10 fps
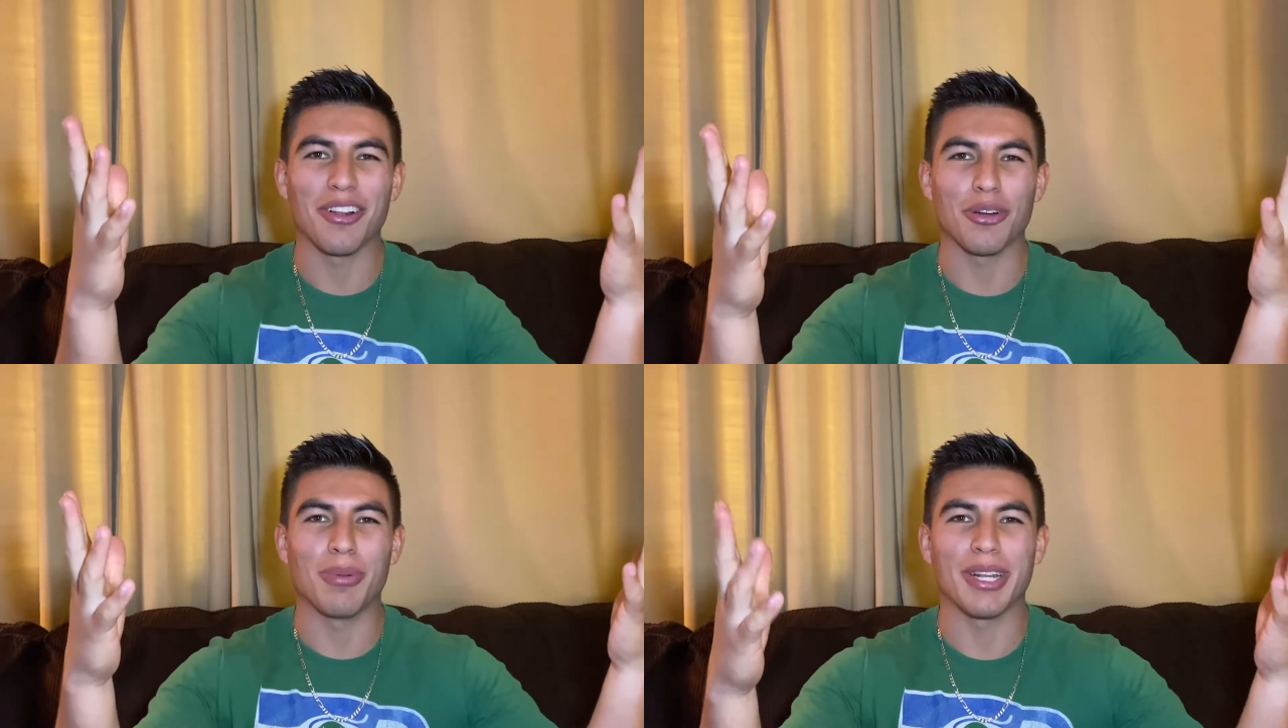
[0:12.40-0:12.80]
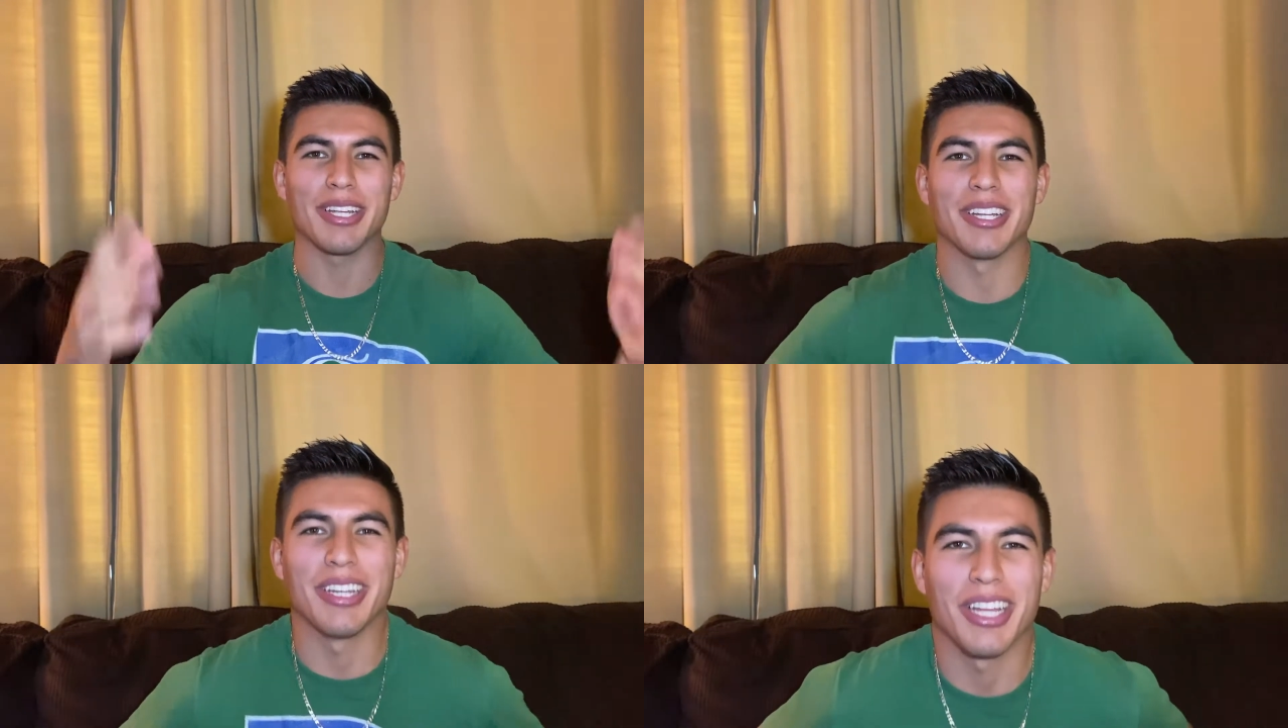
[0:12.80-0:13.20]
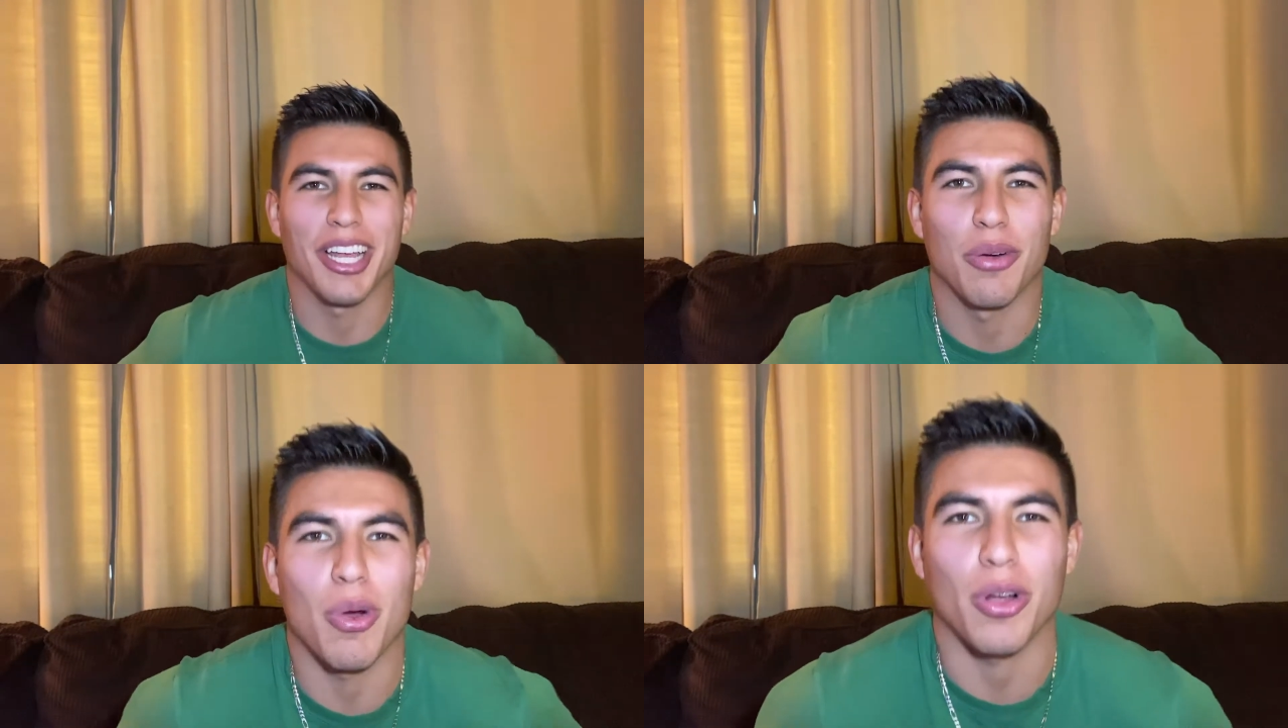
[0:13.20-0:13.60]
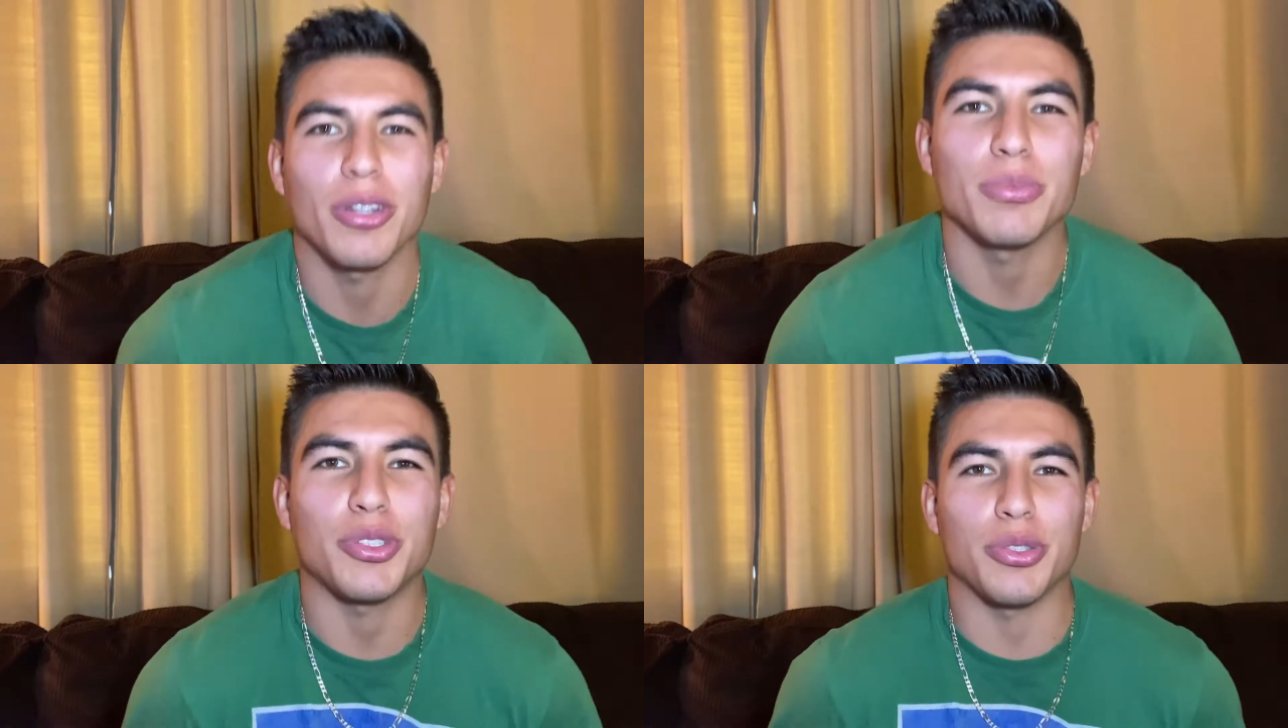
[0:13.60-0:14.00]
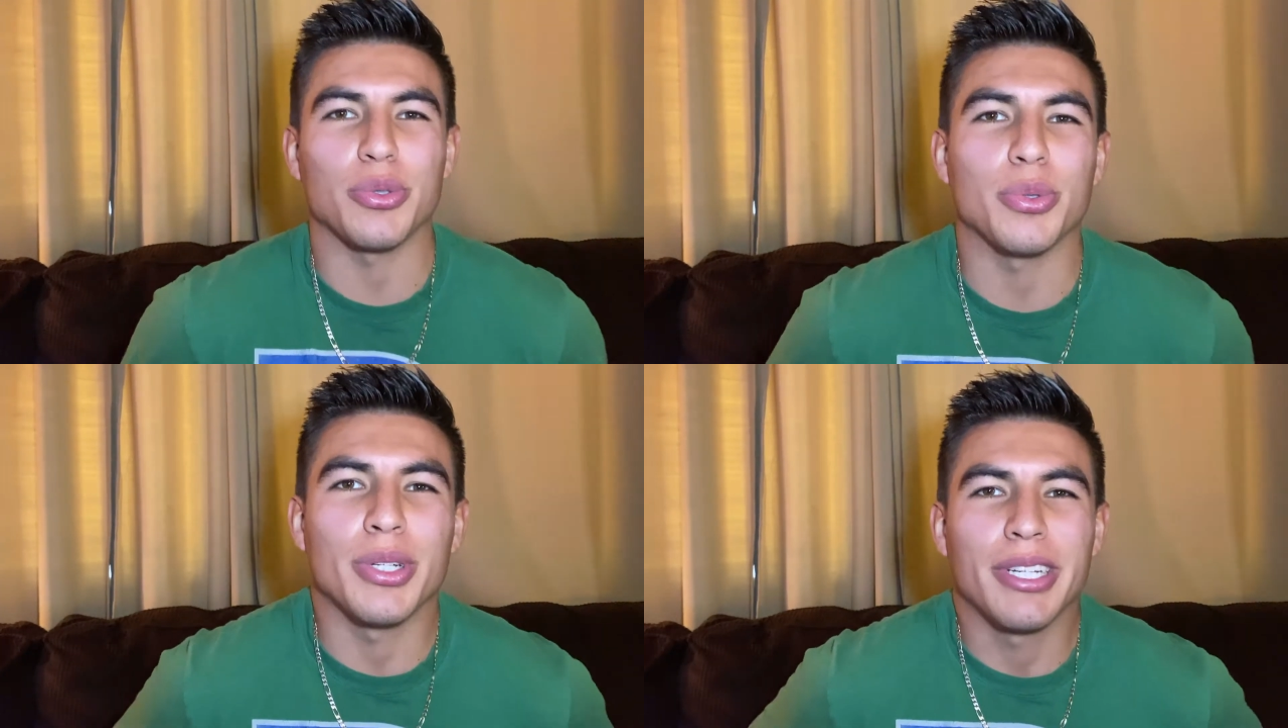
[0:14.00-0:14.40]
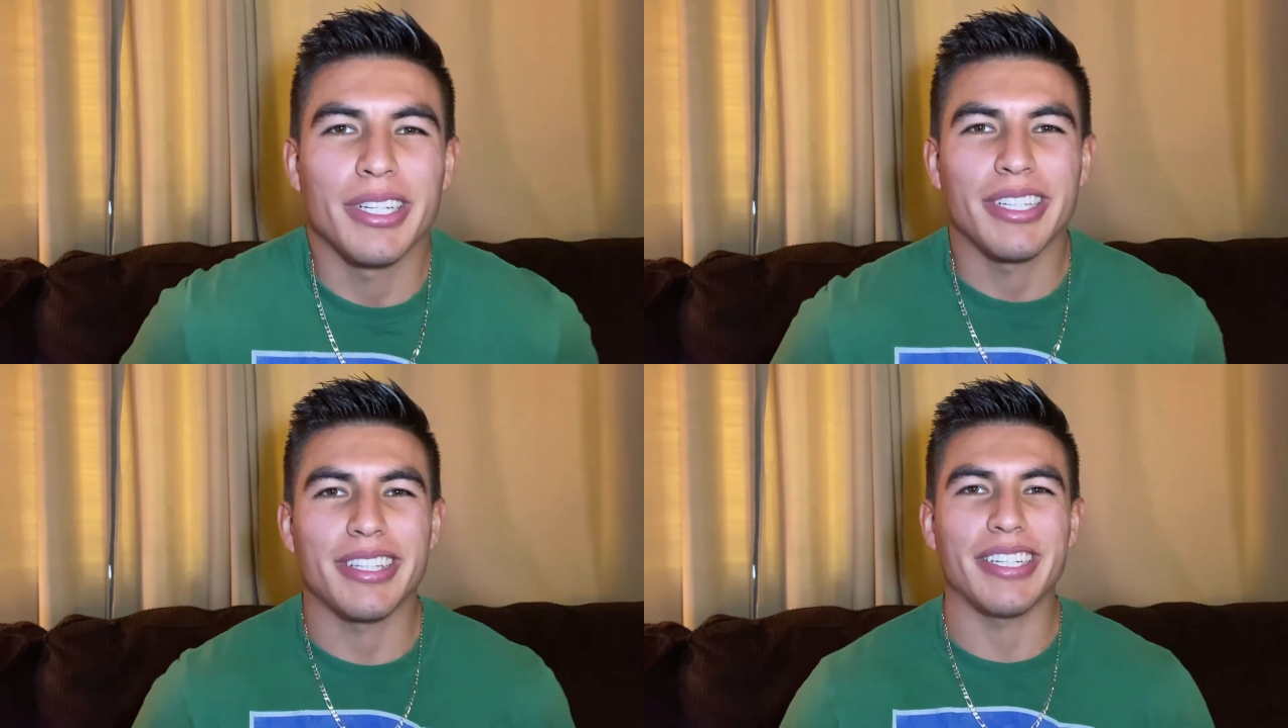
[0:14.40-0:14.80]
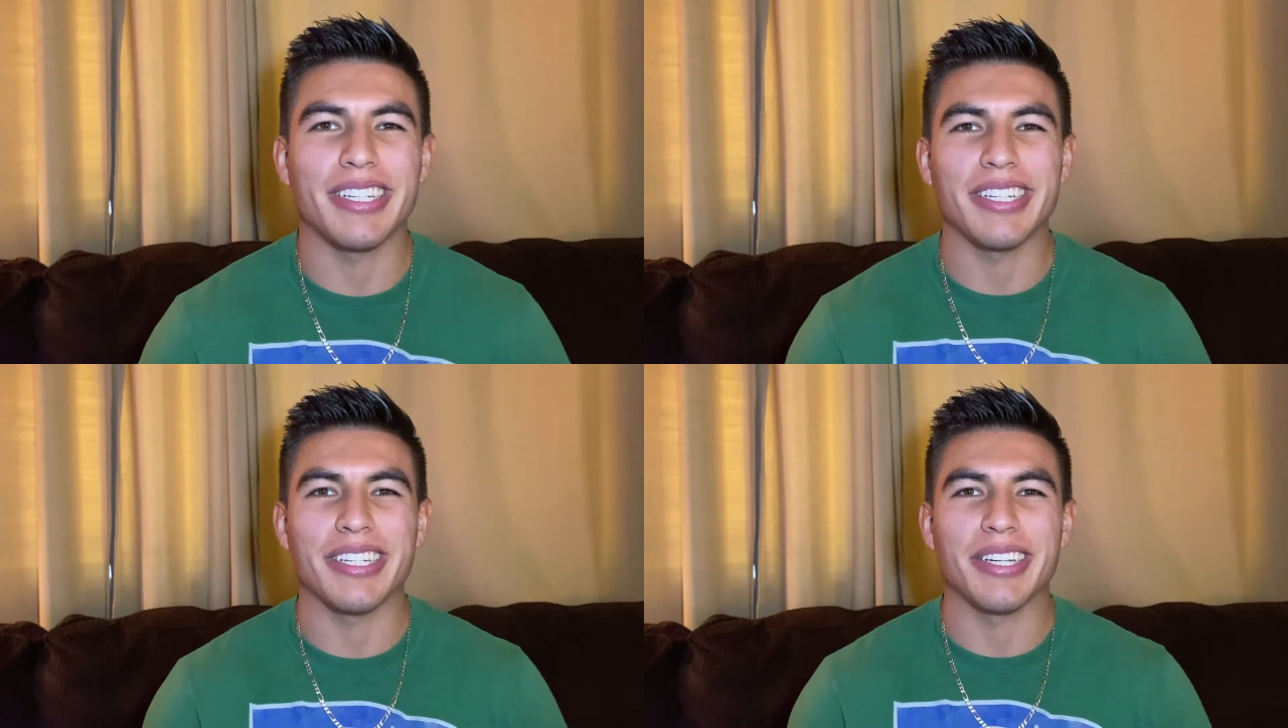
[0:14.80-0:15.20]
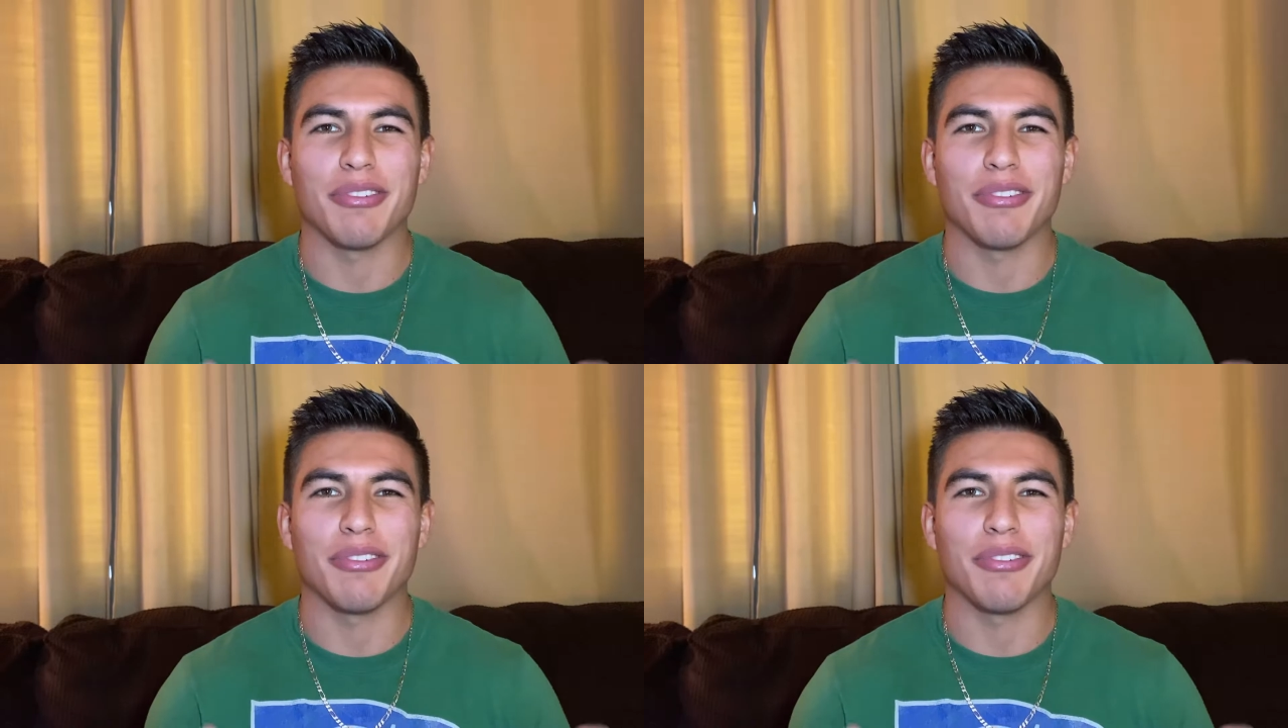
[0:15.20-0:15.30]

everybody, and welcome to the